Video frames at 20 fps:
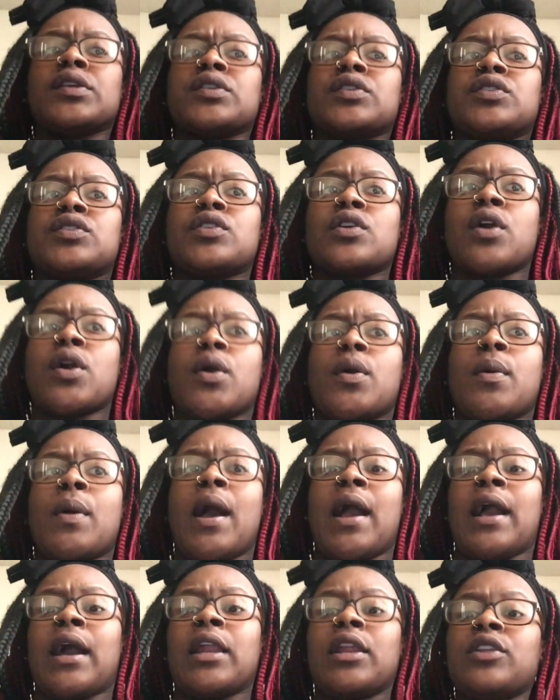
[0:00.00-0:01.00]
So
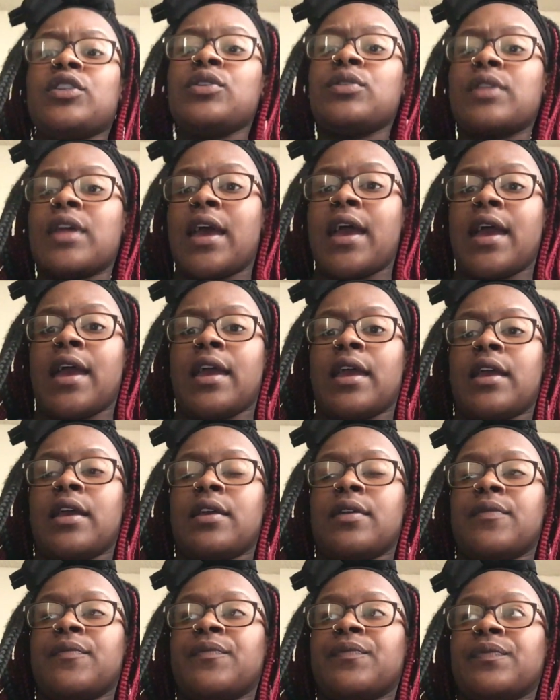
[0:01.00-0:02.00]
I gotta do
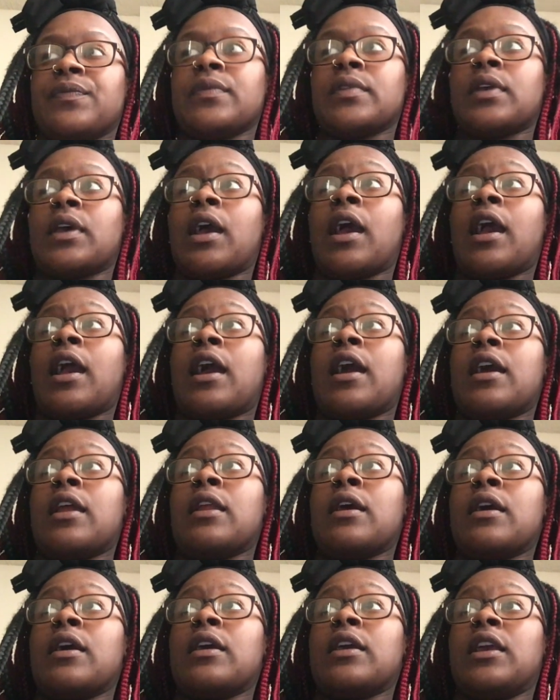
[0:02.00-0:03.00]
that. I
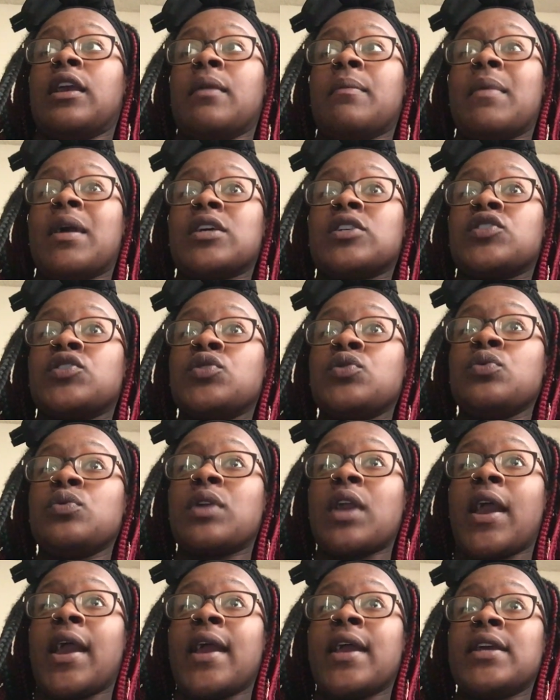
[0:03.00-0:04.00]
gotta get my
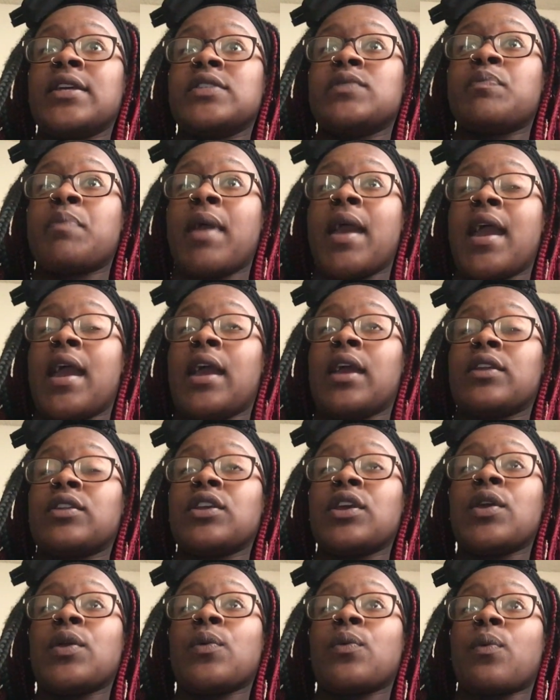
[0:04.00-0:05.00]
suitcase
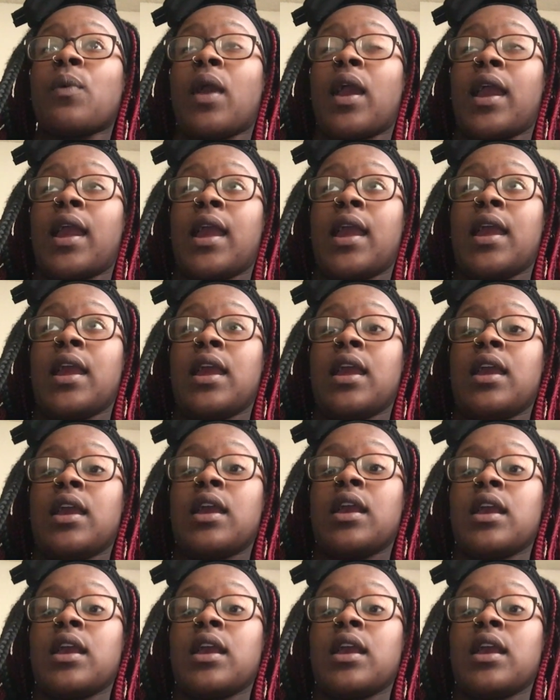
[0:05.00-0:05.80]
packed and right.